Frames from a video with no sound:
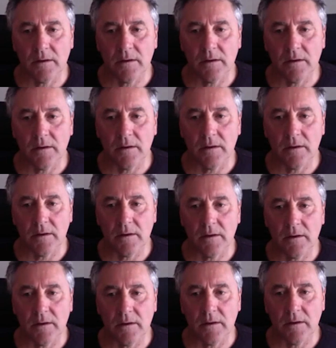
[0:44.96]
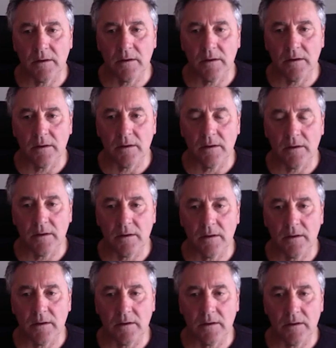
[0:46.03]

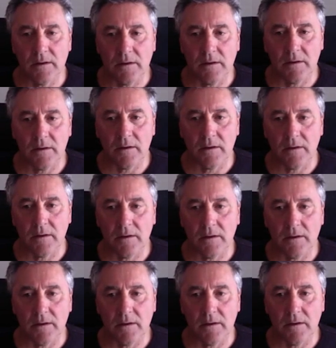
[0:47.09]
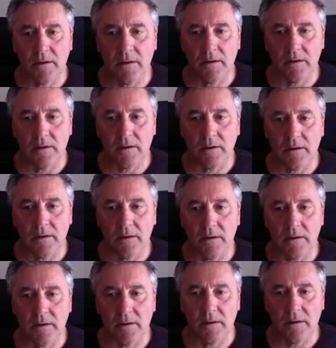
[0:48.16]

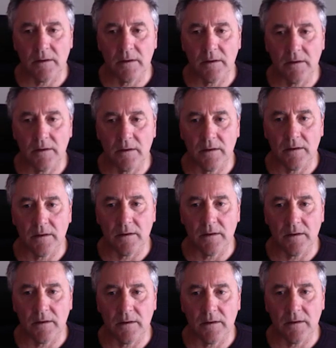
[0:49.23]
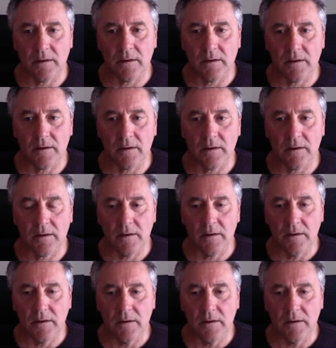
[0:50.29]
The person shown says nothing.